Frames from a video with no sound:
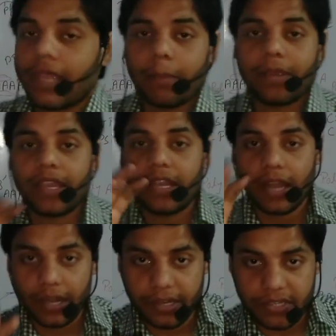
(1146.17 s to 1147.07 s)
capping in
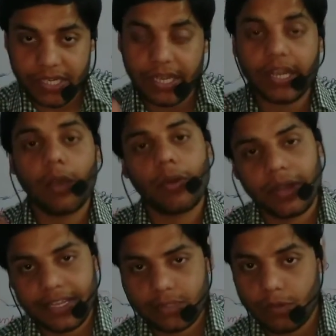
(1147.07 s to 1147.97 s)
a detail in our
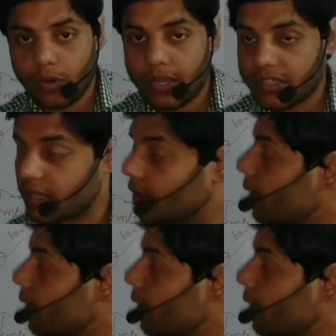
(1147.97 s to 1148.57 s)
next video lecture.